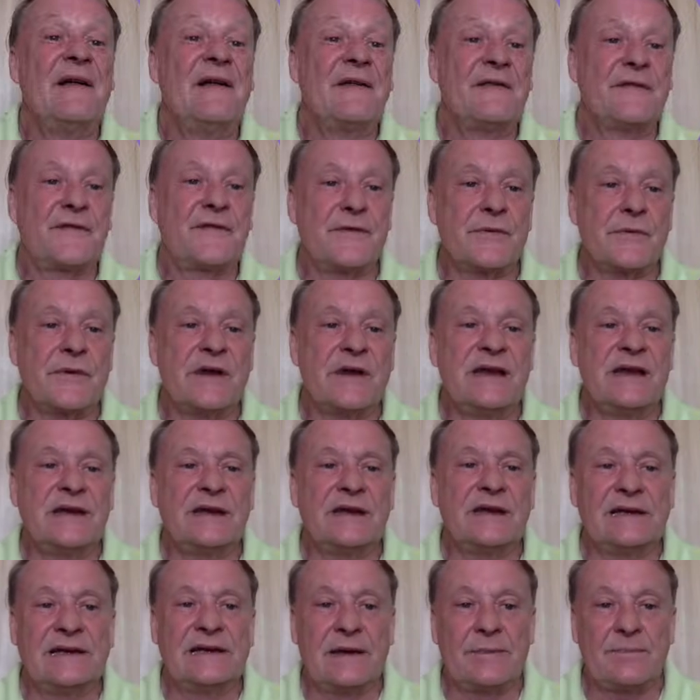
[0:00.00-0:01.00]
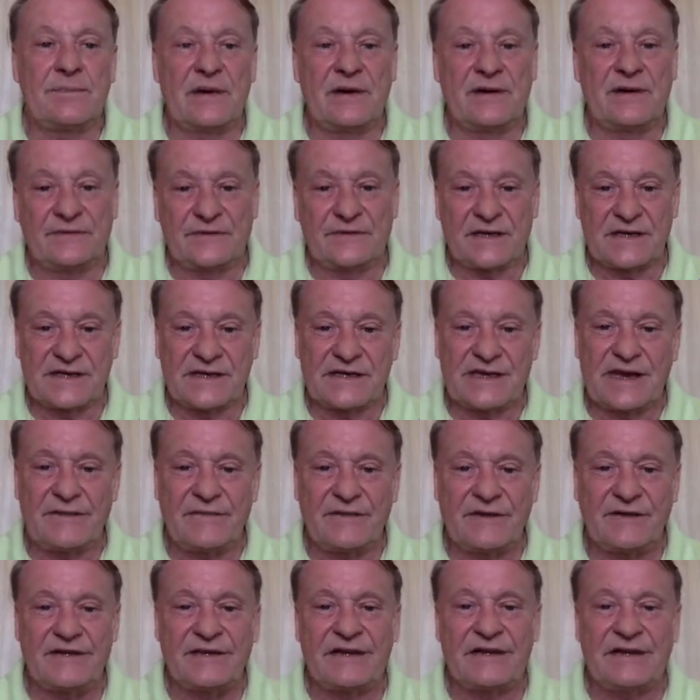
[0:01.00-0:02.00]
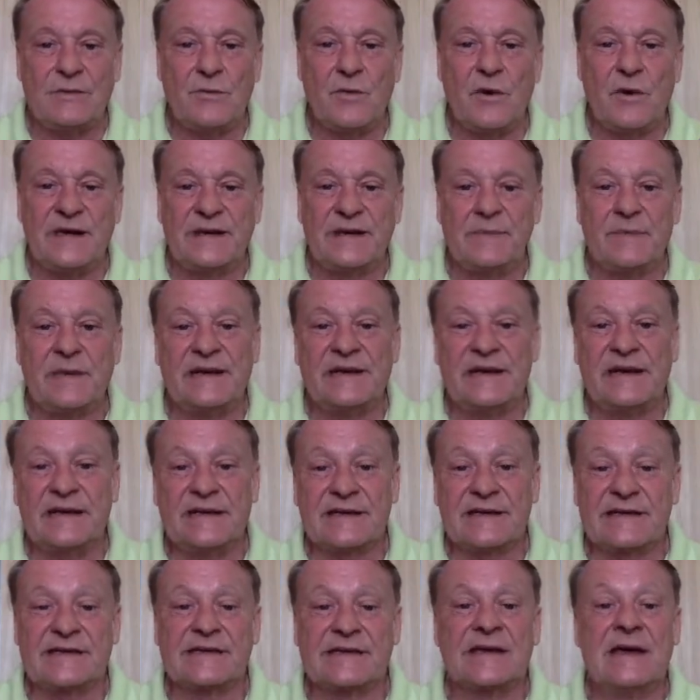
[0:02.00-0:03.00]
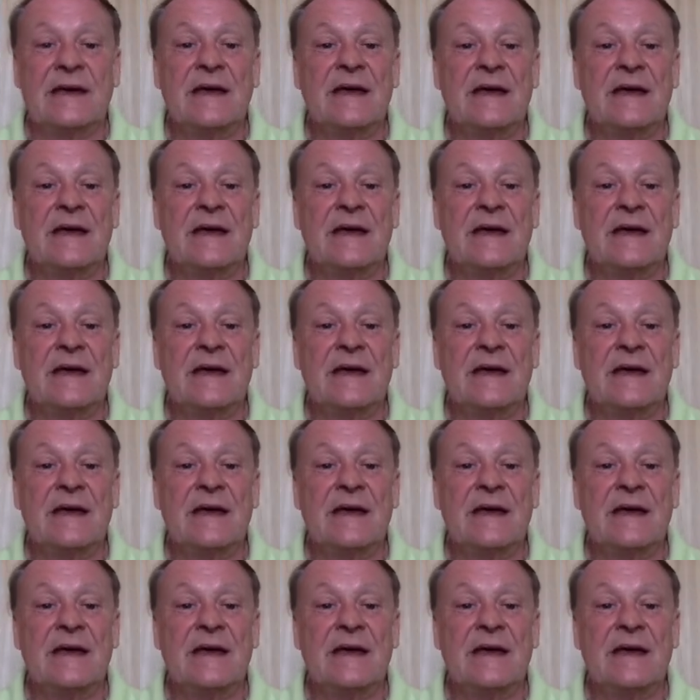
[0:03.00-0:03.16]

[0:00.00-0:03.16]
3-0 up after 71 minutes,